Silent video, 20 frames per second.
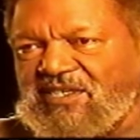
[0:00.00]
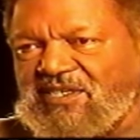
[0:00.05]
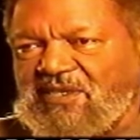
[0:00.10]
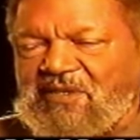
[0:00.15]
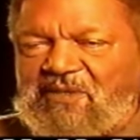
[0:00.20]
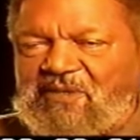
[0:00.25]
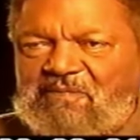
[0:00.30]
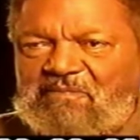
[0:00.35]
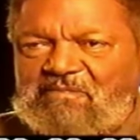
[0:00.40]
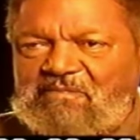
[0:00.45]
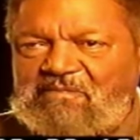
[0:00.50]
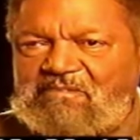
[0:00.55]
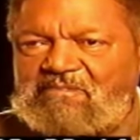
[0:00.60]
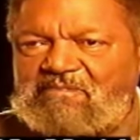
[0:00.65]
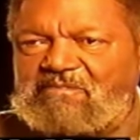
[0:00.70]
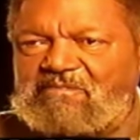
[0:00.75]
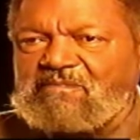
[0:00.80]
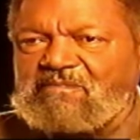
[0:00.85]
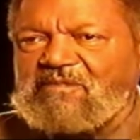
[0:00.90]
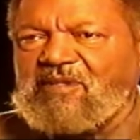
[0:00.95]
uh,
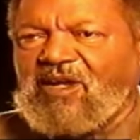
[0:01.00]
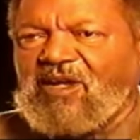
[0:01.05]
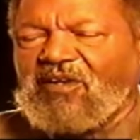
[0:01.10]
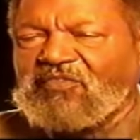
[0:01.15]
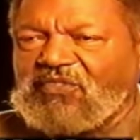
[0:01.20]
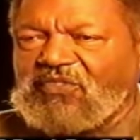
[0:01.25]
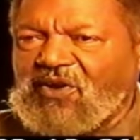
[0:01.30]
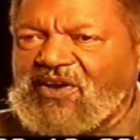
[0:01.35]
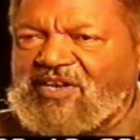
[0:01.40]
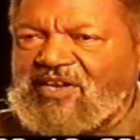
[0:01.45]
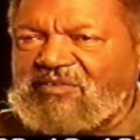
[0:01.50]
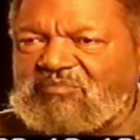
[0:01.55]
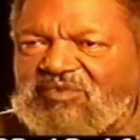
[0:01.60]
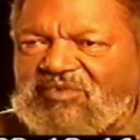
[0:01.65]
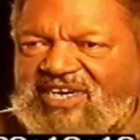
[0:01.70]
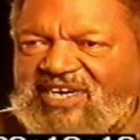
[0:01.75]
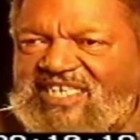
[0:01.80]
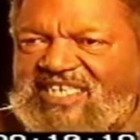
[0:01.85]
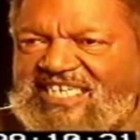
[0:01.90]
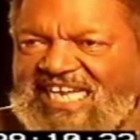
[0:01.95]
authority
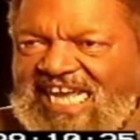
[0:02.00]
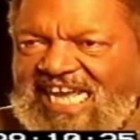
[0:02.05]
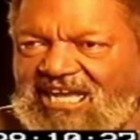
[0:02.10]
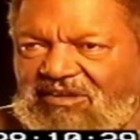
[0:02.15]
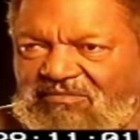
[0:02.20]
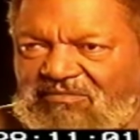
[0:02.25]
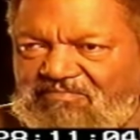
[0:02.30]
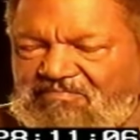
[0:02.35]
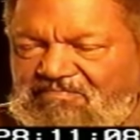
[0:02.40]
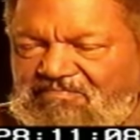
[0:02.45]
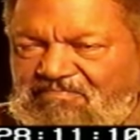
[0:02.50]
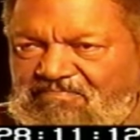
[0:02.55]
break down.